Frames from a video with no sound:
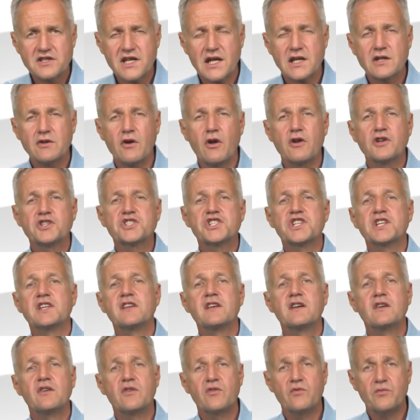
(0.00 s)

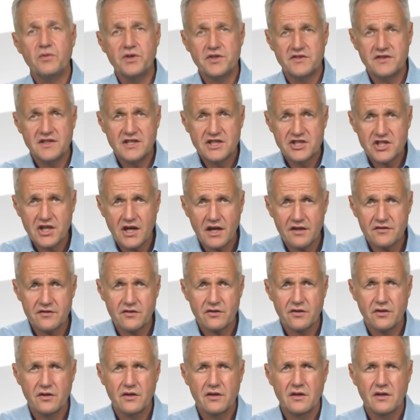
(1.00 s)
technology with each other.